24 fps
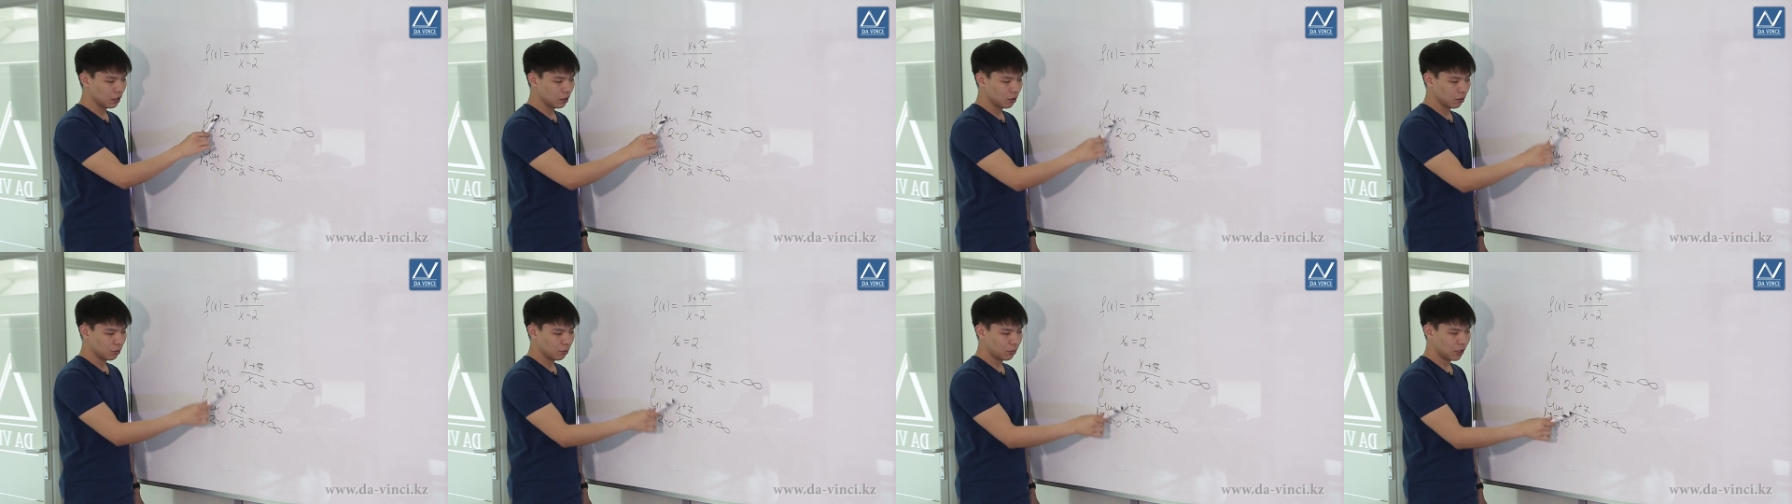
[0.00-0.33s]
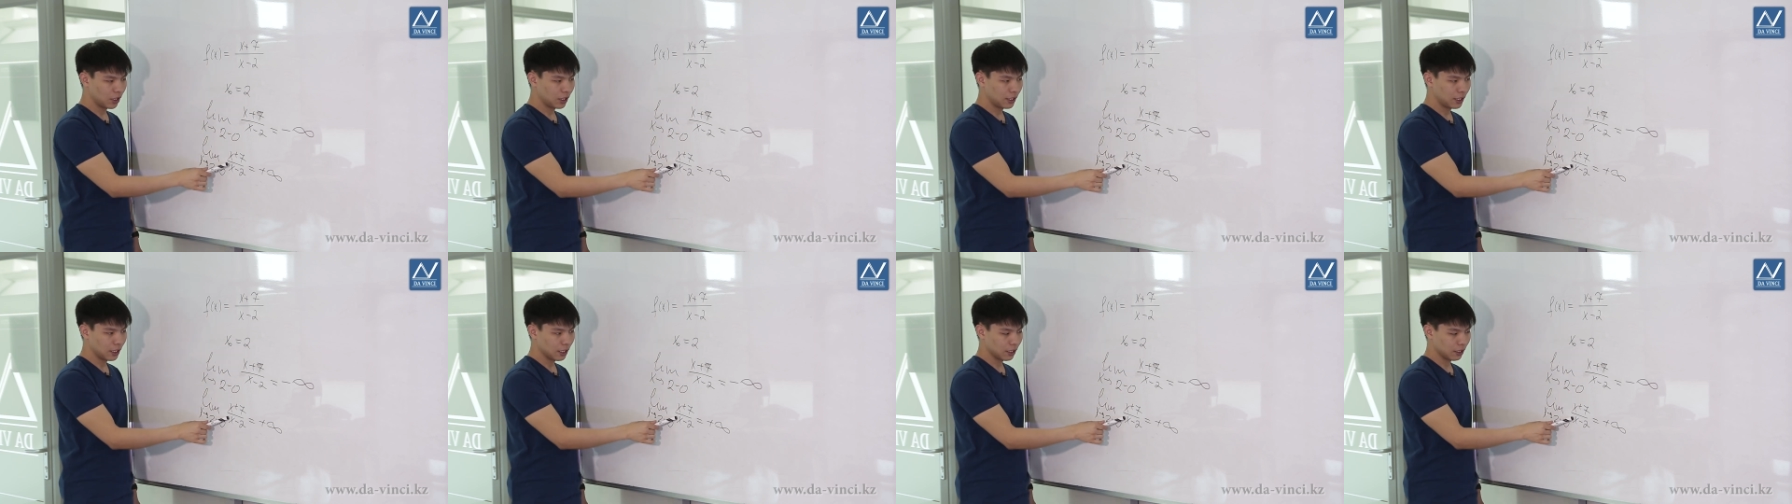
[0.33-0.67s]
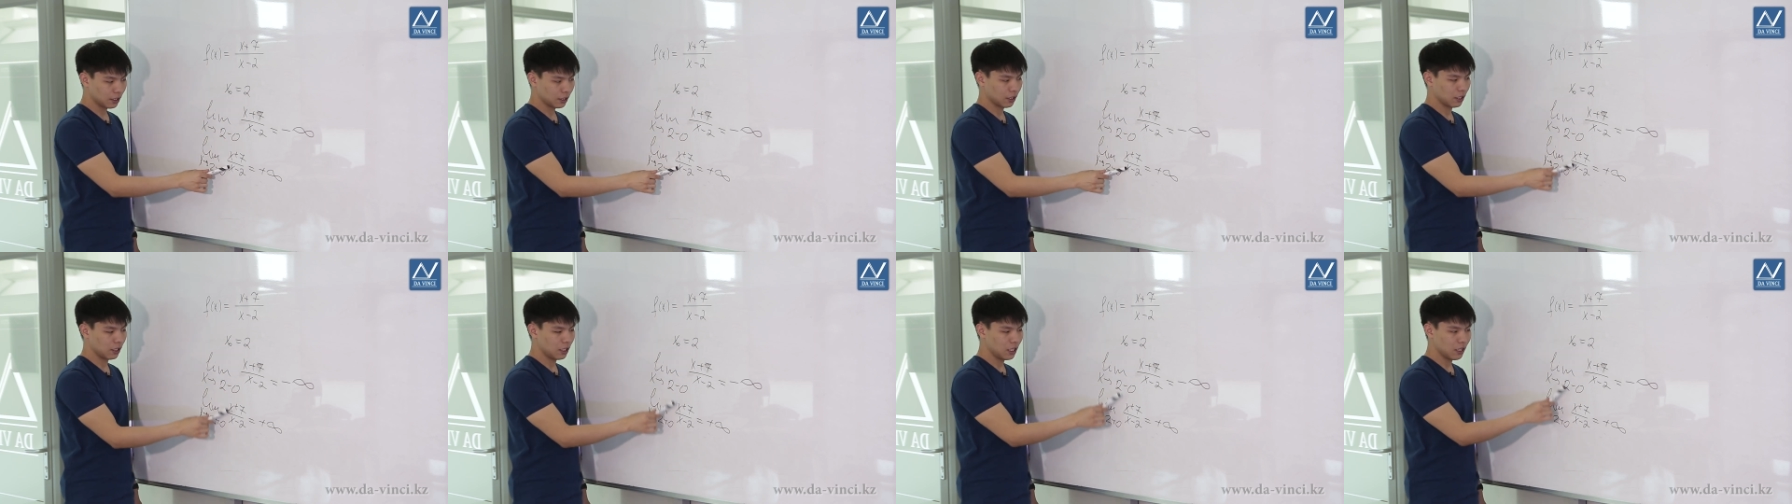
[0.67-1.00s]
The left and
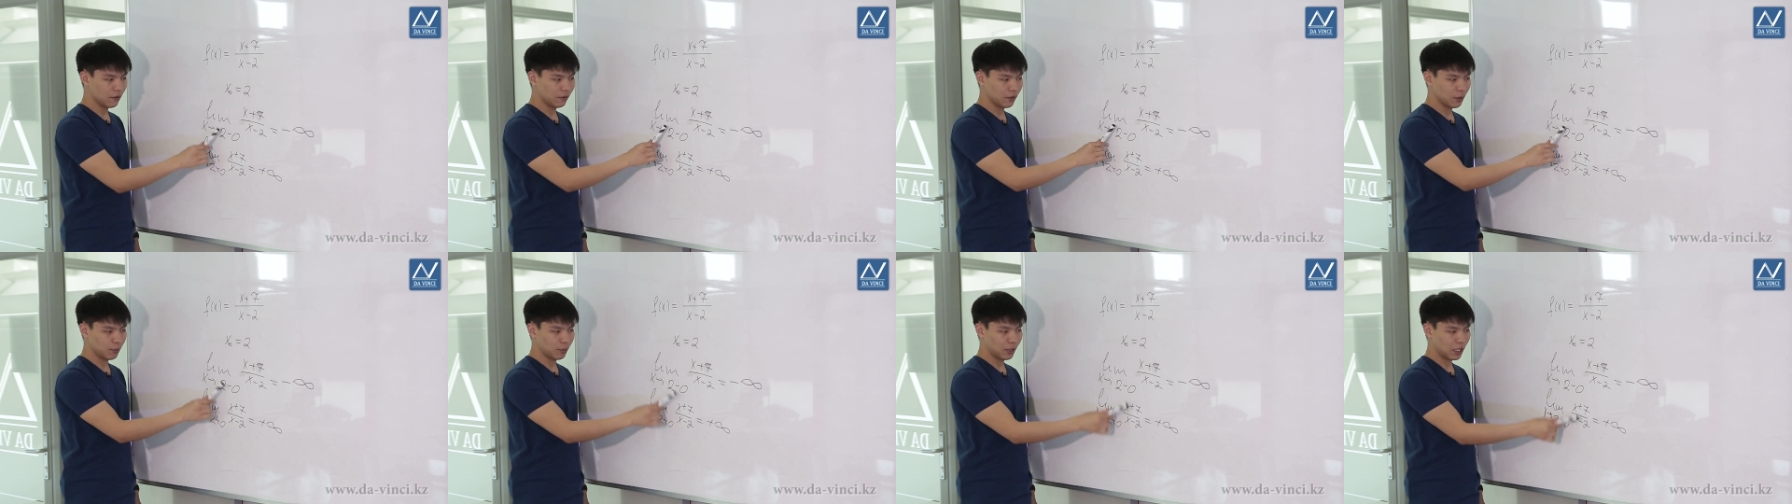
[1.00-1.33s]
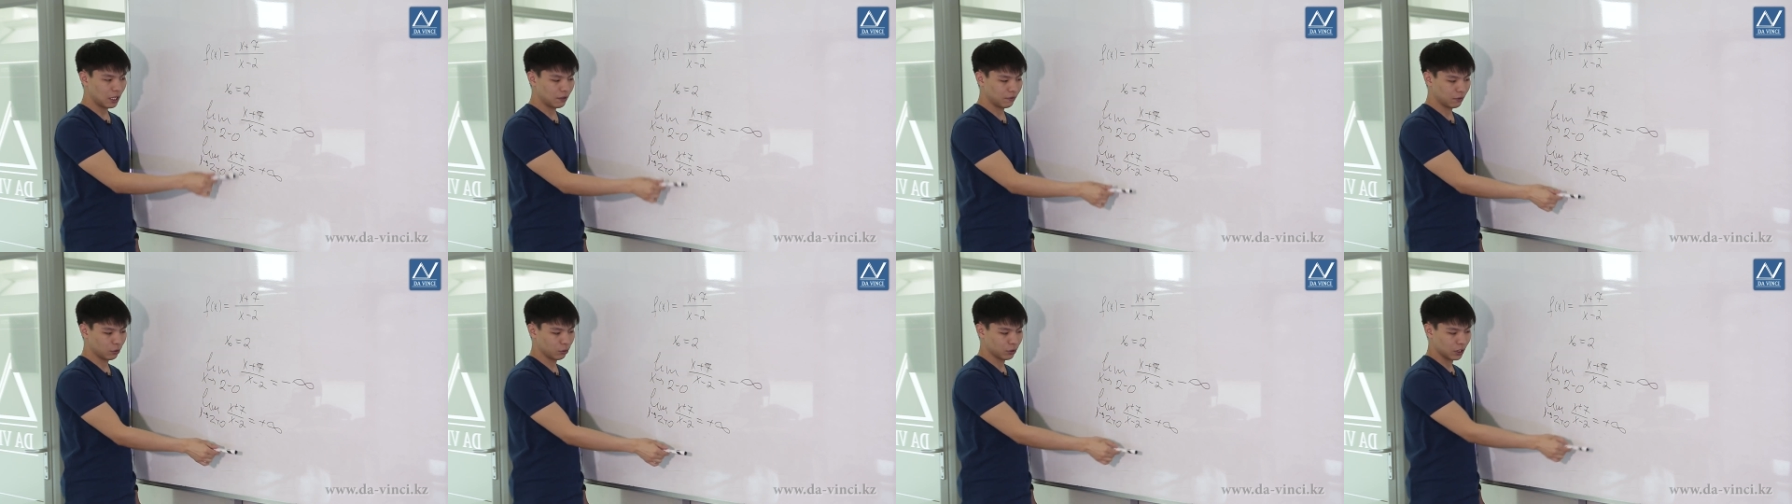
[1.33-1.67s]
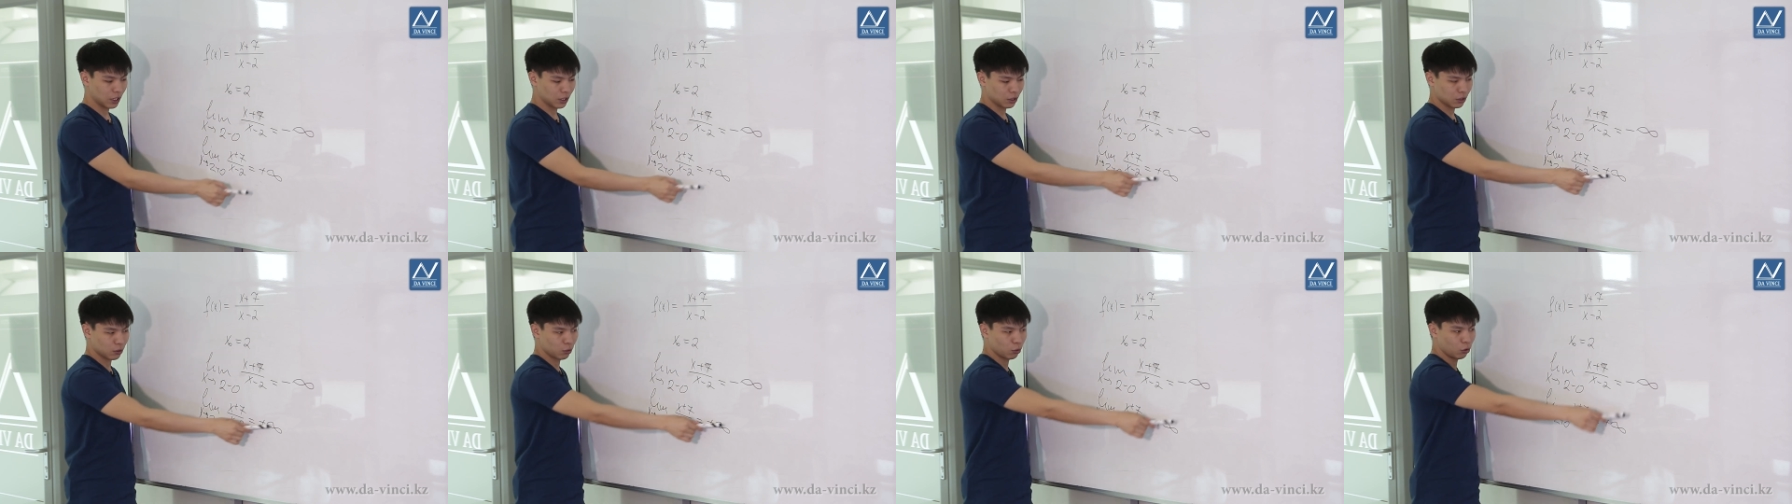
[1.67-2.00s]
right limits go
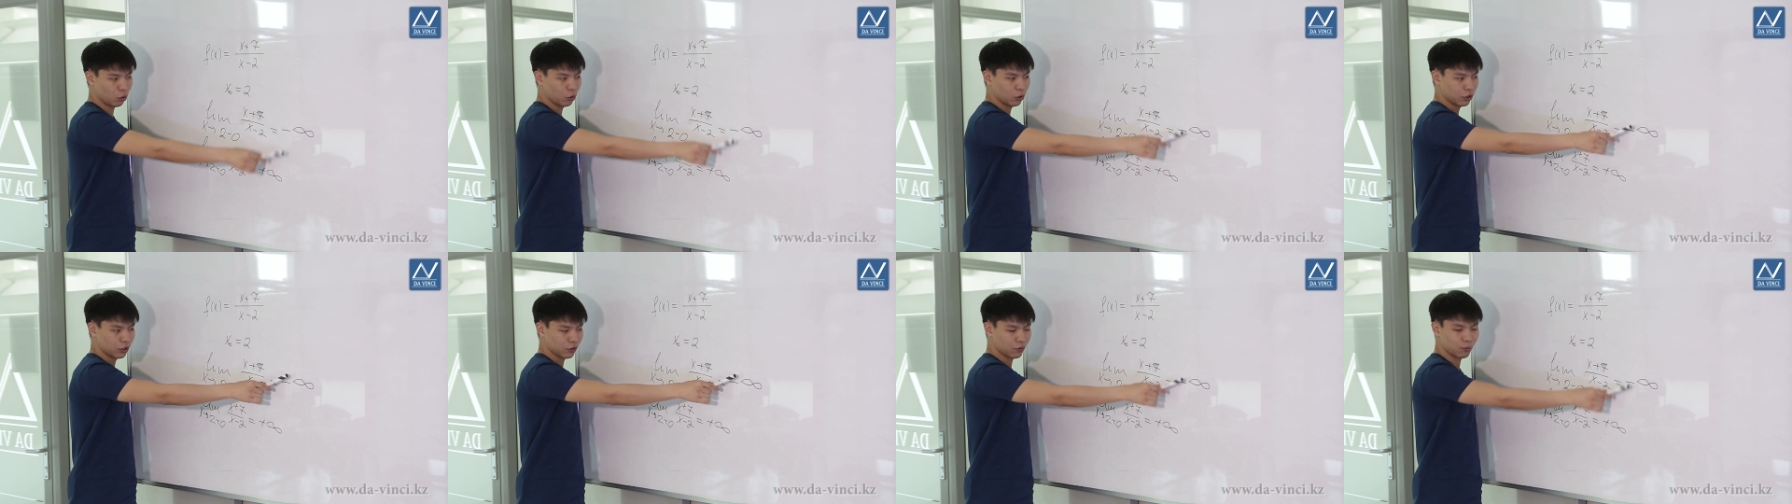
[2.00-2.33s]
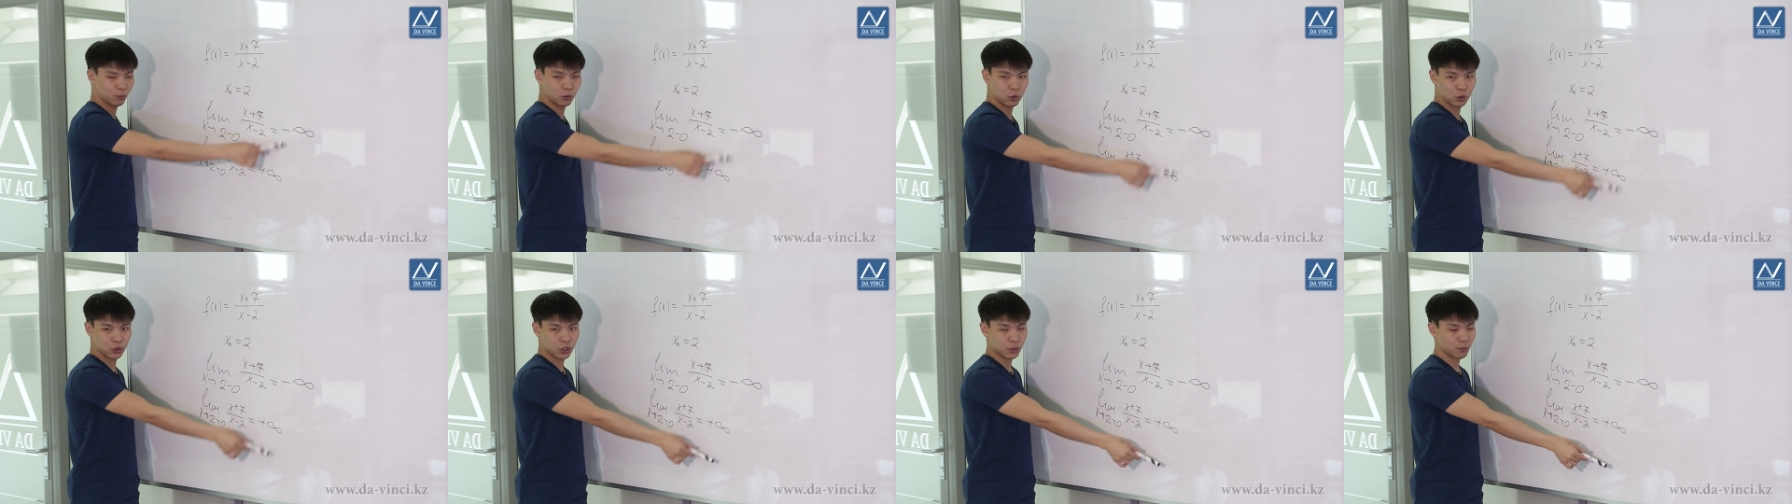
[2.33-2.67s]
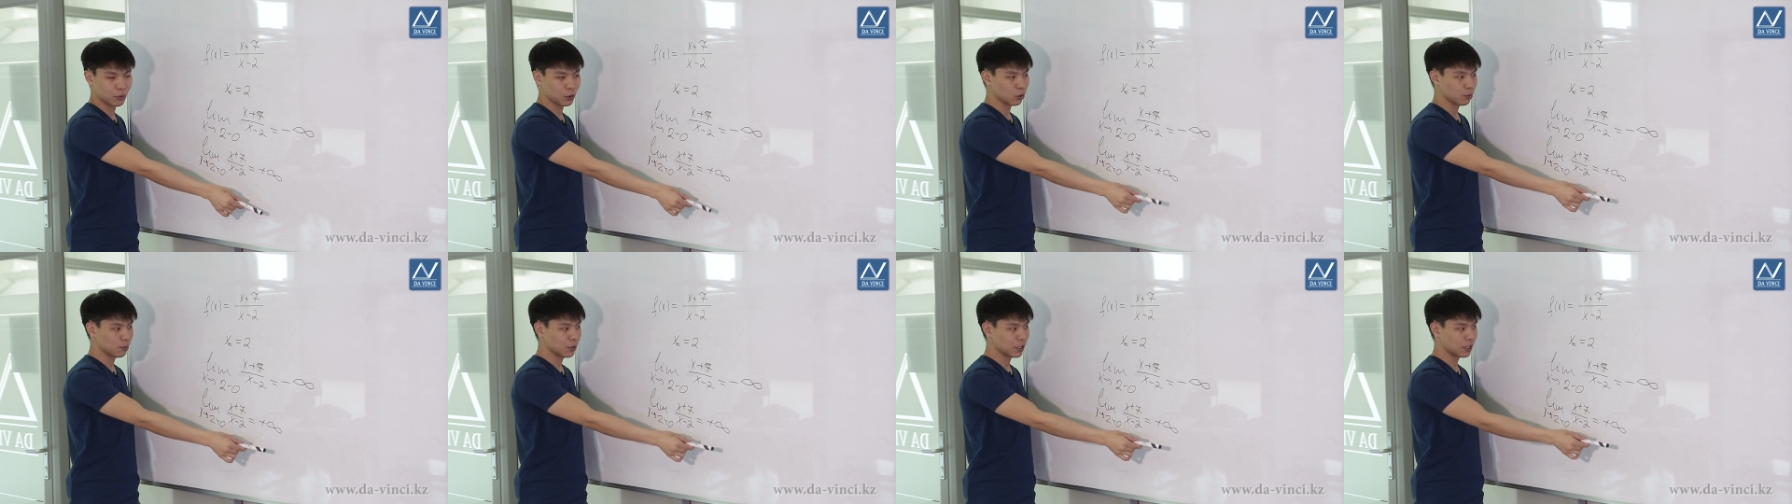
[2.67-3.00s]
to plus and
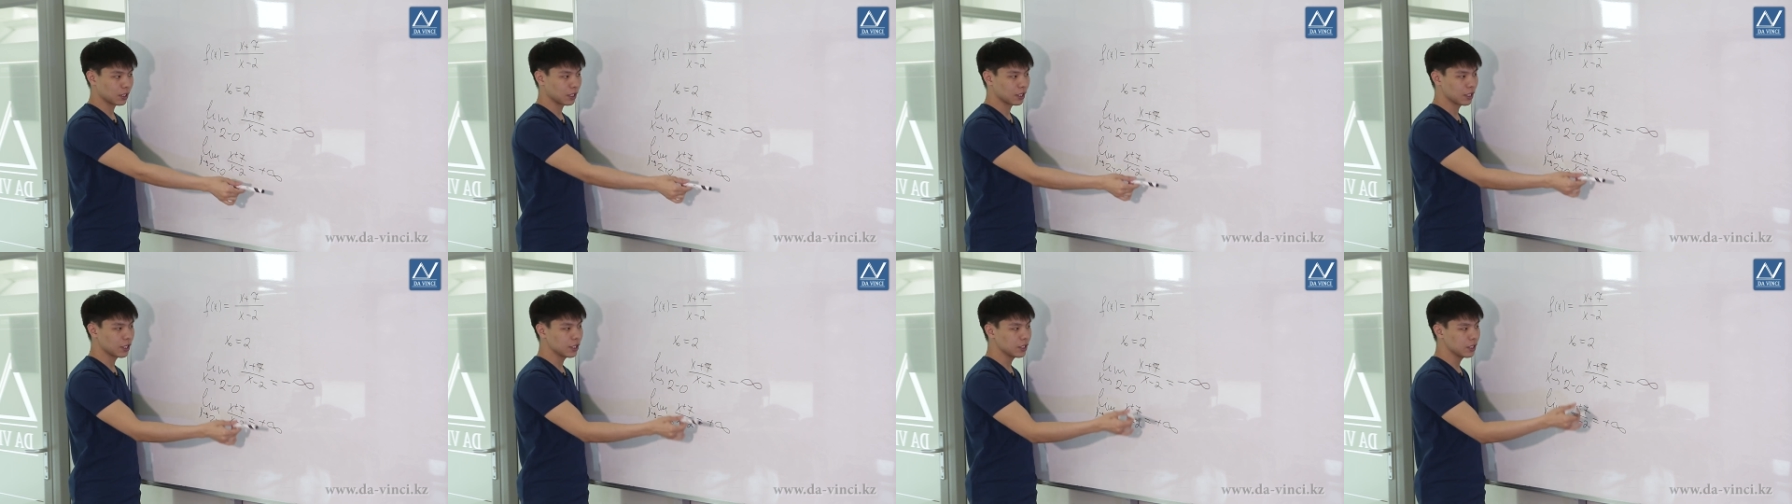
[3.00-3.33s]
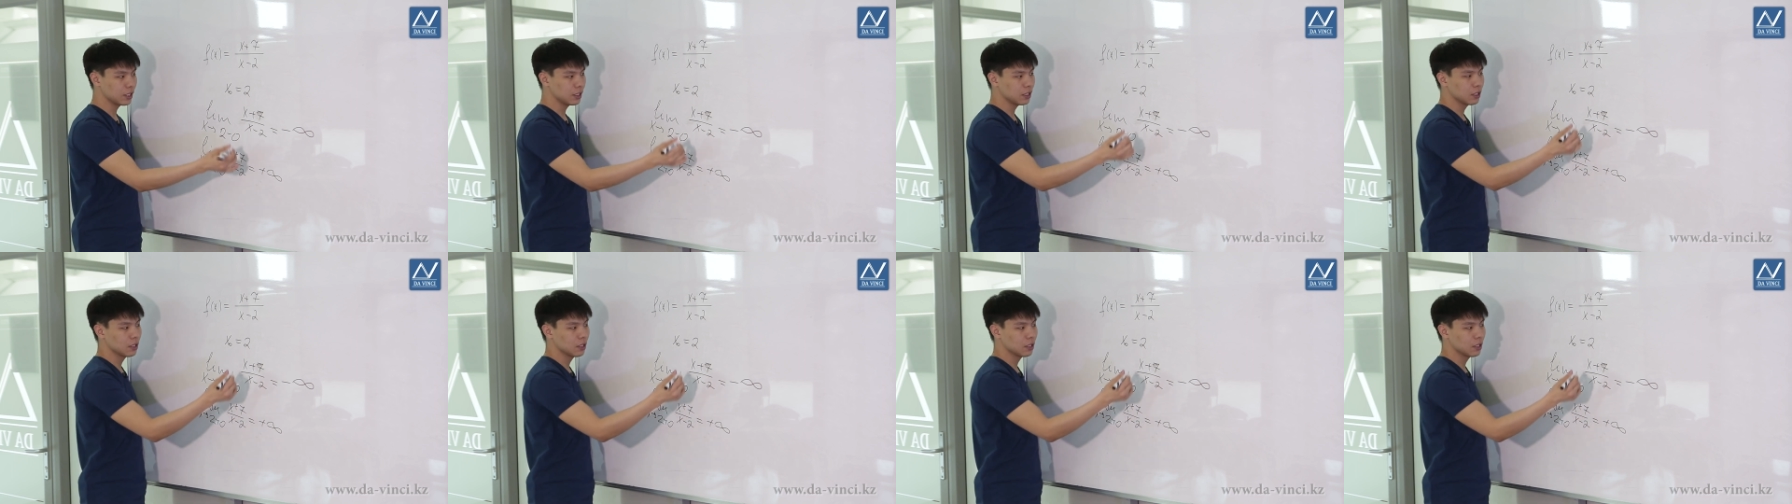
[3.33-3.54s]
minus infinity.